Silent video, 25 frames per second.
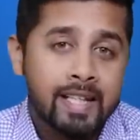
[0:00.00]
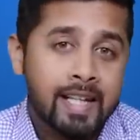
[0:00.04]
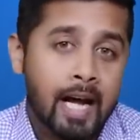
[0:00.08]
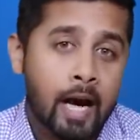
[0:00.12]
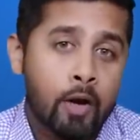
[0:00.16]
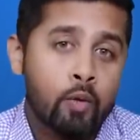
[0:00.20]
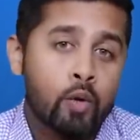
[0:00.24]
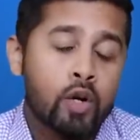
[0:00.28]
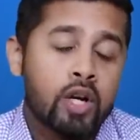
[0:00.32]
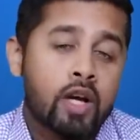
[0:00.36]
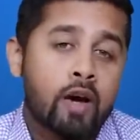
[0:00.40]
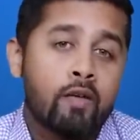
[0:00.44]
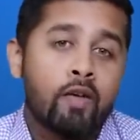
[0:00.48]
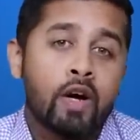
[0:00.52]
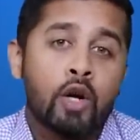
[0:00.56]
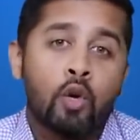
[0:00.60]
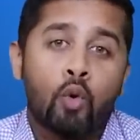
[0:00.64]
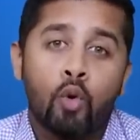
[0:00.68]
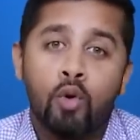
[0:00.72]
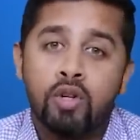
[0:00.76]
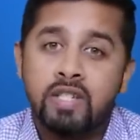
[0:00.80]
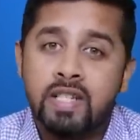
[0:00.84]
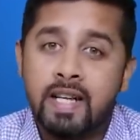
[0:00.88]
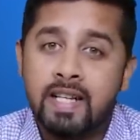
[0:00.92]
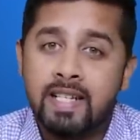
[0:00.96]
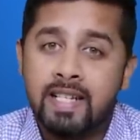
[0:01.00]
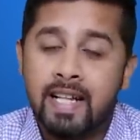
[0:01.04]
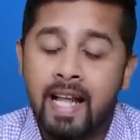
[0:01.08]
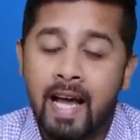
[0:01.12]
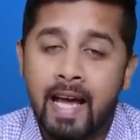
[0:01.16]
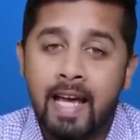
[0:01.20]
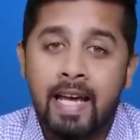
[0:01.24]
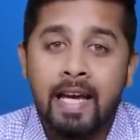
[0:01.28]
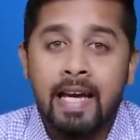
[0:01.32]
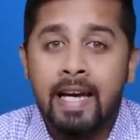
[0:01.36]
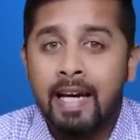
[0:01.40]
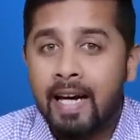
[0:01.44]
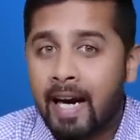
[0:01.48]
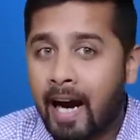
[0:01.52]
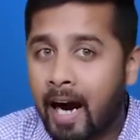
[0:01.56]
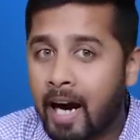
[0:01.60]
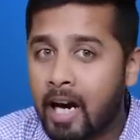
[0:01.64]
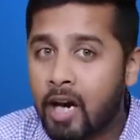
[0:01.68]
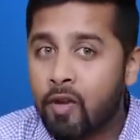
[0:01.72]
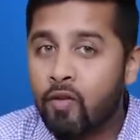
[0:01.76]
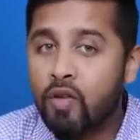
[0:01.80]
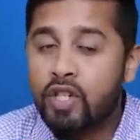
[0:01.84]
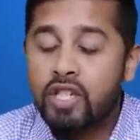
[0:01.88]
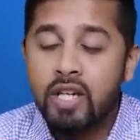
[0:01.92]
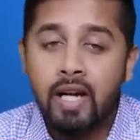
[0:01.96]
that would cover courses like
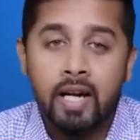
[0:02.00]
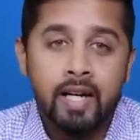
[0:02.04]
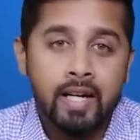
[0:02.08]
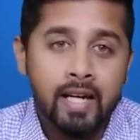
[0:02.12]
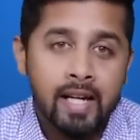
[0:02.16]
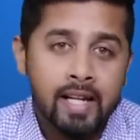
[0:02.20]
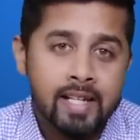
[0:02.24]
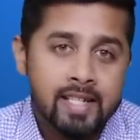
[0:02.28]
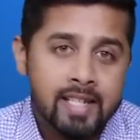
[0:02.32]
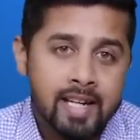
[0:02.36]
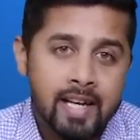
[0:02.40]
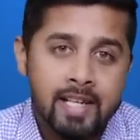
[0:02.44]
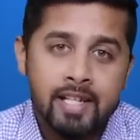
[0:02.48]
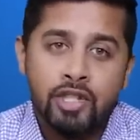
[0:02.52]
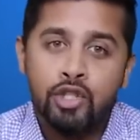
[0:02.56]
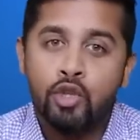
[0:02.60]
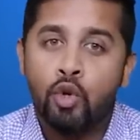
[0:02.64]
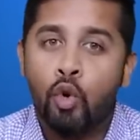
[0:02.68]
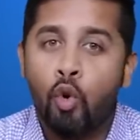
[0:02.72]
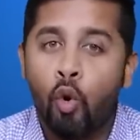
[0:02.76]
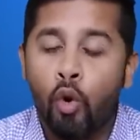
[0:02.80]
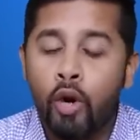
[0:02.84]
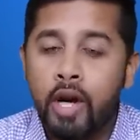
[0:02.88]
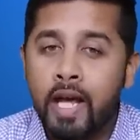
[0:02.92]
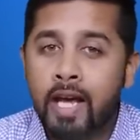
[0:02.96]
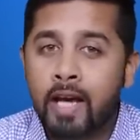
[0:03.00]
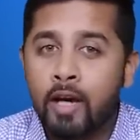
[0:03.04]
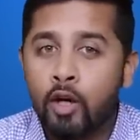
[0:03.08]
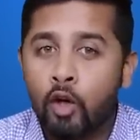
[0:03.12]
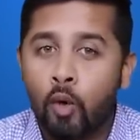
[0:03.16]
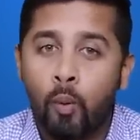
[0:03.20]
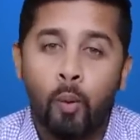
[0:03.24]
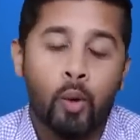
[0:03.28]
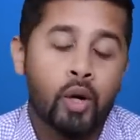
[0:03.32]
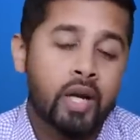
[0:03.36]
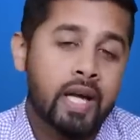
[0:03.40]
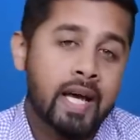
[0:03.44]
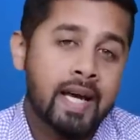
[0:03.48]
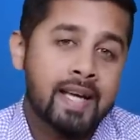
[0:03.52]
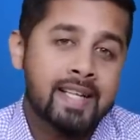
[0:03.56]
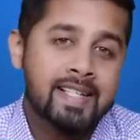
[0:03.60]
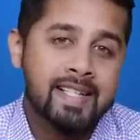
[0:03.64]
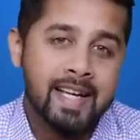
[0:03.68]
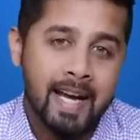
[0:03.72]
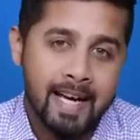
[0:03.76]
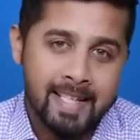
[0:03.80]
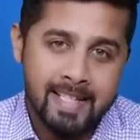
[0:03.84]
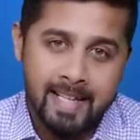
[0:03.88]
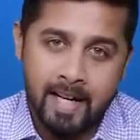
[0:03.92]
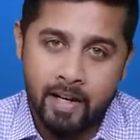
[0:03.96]
artificial intelligence, coding,
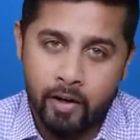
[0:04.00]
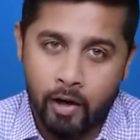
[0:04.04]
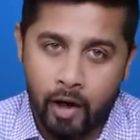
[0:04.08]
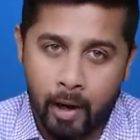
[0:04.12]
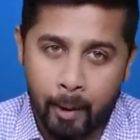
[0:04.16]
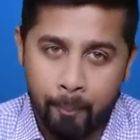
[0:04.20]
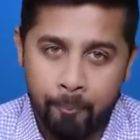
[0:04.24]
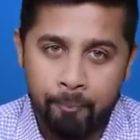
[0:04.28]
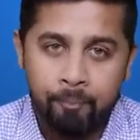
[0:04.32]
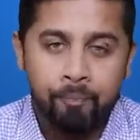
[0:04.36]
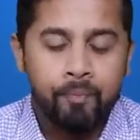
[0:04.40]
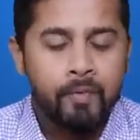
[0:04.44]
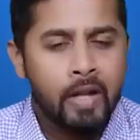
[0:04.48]
robotics, etc.